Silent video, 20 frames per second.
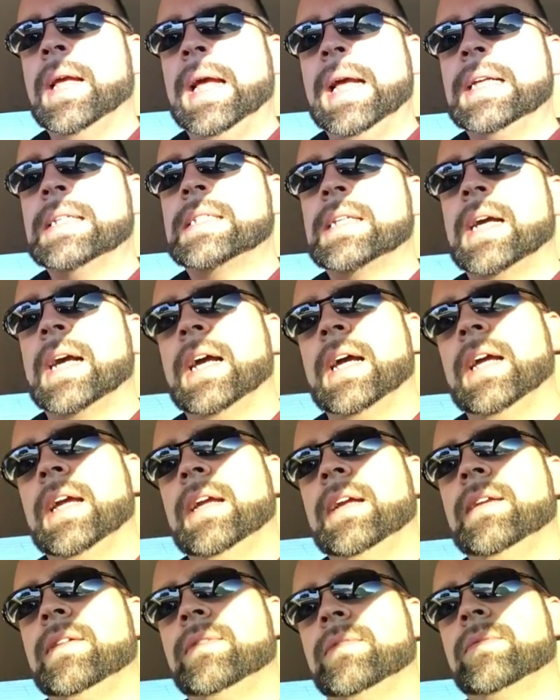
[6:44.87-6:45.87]
as
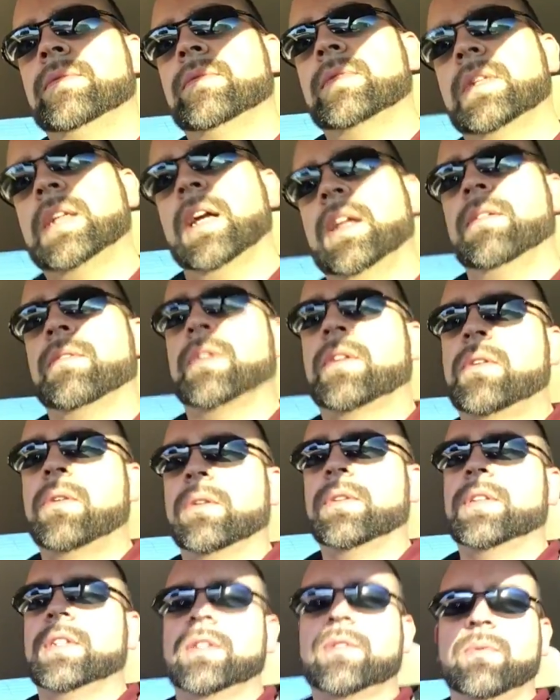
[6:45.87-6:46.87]
I kind of
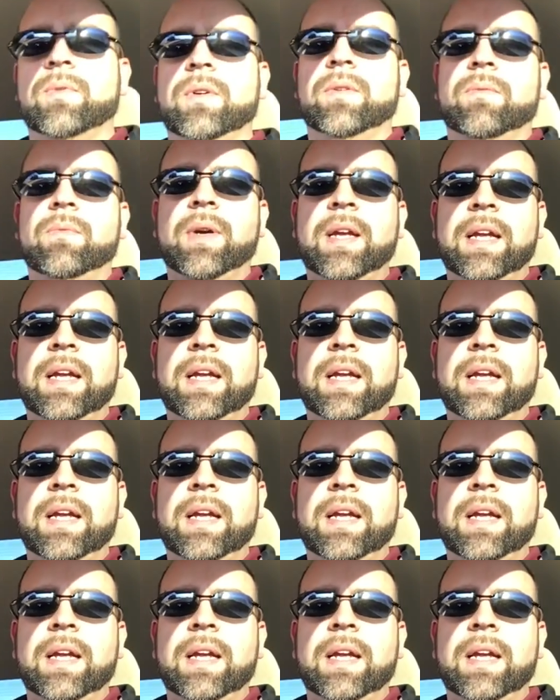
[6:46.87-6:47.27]
record this one